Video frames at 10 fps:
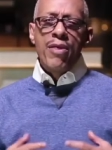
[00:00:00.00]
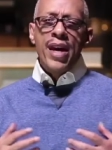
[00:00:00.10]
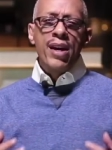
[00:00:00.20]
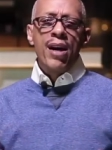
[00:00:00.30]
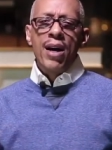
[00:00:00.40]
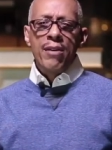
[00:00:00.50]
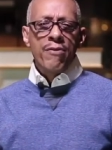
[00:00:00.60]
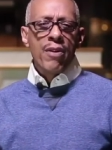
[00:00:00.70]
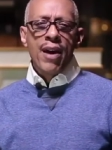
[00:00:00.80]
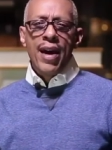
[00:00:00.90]
Thank God
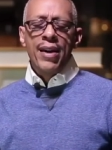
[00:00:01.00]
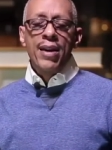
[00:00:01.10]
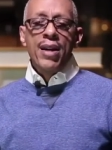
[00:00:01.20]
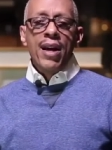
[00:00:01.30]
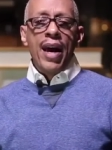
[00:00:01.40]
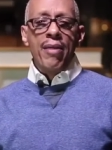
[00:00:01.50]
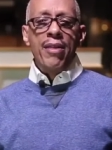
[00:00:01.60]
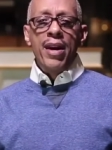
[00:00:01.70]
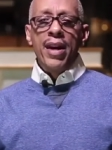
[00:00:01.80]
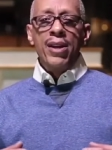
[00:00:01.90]
for that.
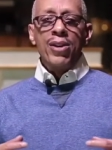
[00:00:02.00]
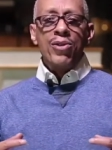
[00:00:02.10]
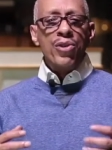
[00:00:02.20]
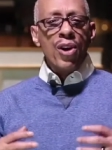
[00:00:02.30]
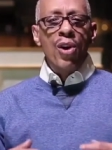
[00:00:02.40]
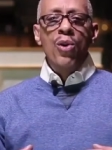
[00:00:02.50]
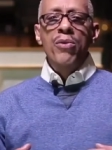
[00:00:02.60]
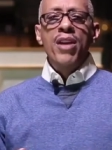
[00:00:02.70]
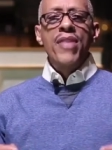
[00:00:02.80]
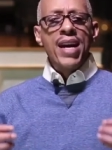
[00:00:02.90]
And then know
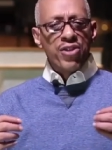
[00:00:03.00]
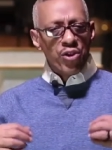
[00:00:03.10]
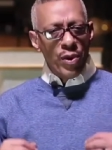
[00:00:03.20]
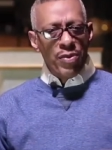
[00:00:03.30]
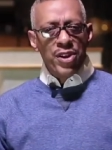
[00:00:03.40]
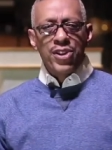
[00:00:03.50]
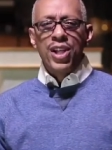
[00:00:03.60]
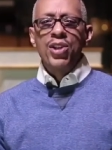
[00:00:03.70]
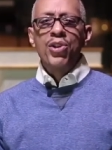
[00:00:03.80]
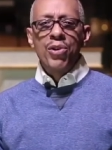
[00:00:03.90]
that that strength is
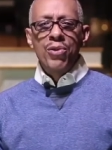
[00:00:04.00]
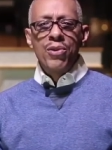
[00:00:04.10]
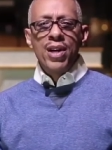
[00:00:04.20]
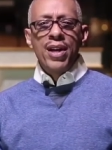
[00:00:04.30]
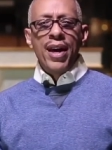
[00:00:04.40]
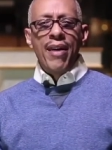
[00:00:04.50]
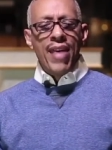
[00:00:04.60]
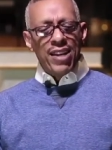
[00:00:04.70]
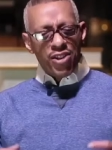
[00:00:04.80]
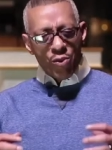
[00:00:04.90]
in you and
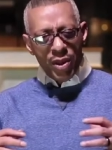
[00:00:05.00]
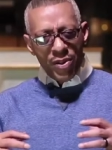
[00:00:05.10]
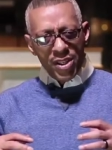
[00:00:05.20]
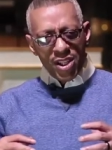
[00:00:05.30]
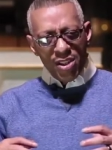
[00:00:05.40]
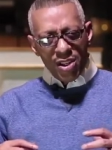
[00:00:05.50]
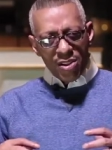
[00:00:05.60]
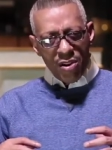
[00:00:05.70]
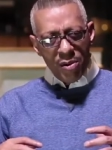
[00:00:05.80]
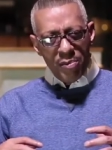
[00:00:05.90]
that strength is,
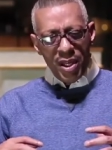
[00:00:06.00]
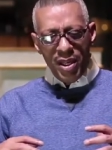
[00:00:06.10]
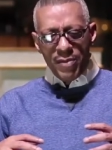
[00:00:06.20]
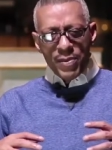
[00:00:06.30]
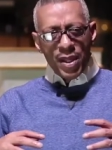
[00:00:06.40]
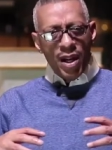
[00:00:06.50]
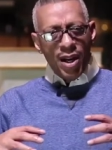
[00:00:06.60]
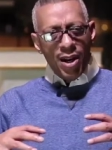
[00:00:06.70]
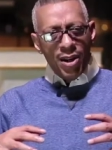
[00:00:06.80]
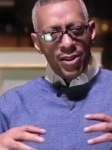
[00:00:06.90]
is going to be
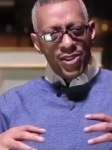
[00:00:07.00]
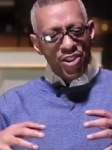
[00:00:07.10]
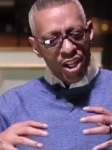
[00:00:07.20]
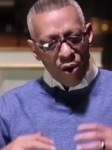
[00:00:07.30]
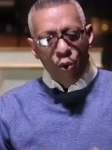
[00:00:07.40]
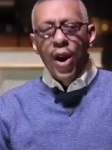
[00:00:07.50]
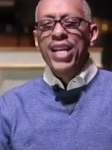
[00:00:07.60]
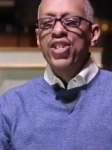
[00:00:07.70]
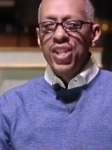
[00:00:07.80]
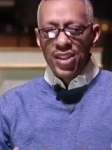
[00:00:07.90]
uh,
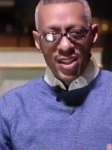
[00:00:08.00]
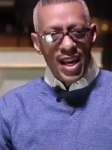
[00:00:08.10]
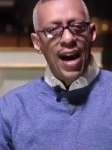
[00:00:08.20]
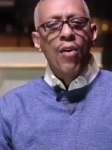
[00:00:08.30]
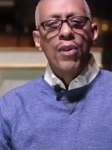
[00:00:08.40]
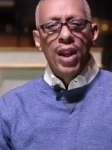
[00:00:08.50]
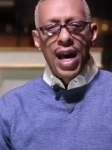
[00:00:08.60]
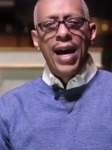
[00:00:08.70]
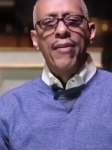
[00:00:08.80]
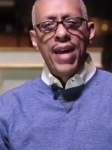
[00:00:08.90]
generations down the
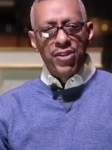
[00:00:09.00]
line.